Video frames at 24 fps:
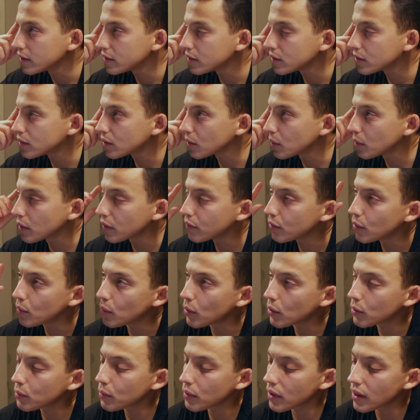so if you
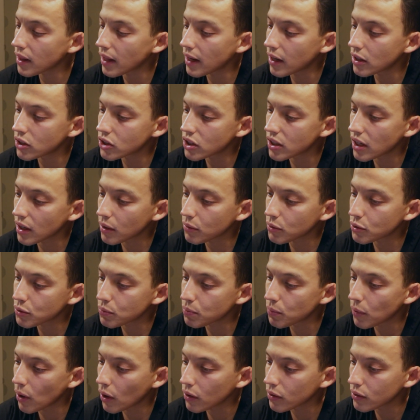work with large language
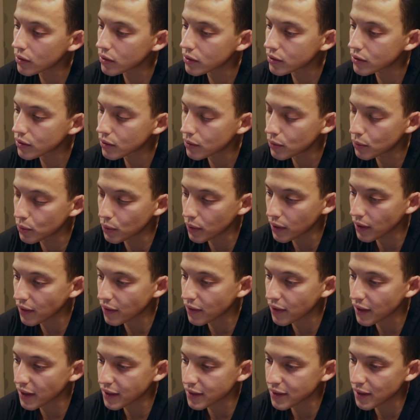models doing
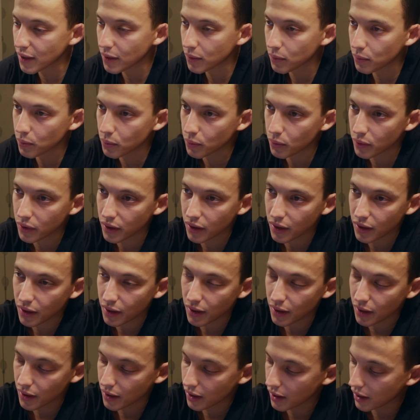things that
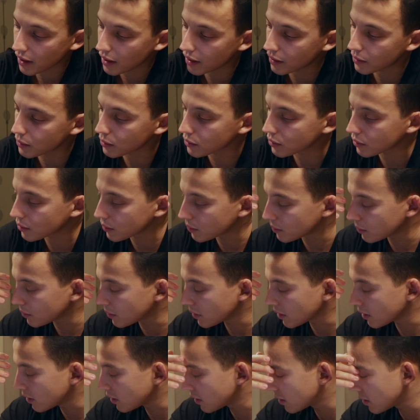we are also
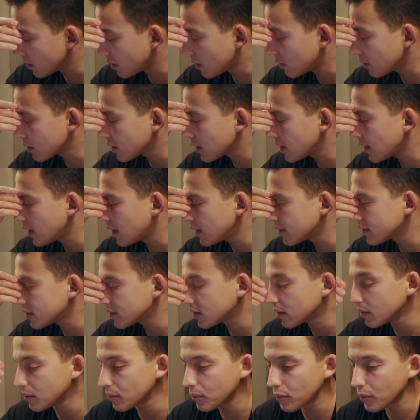doing in our
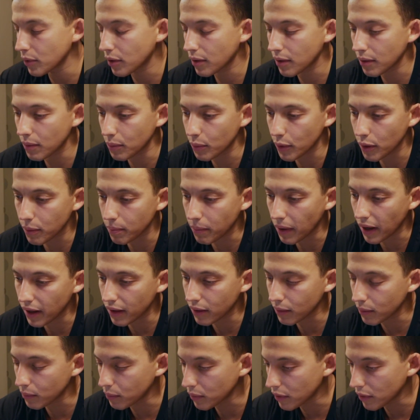class with Python,